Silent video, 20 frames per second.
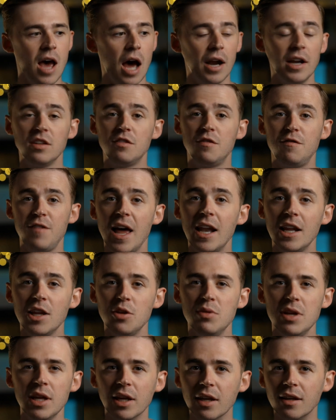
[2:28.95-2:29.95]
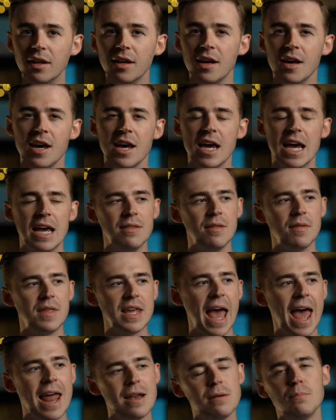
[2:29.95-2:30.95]
and it's fairly unique in that
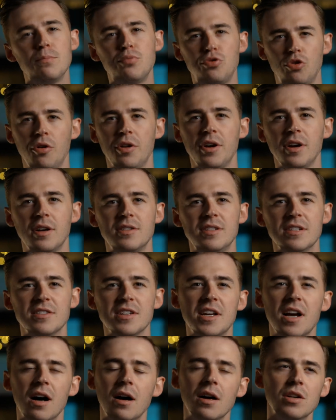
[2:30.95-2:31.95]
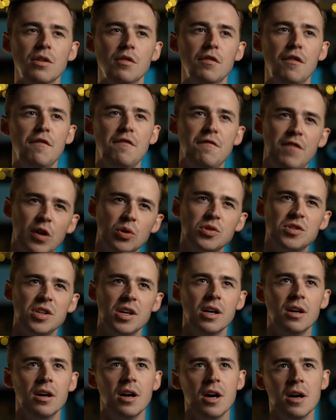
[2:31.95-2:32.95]
the end product is a kind of
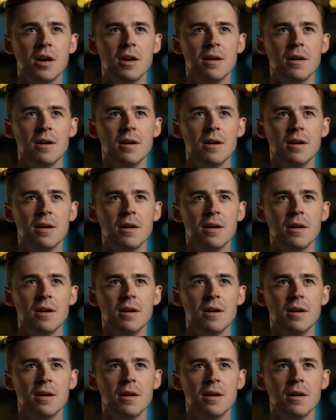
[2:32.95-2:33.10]
filter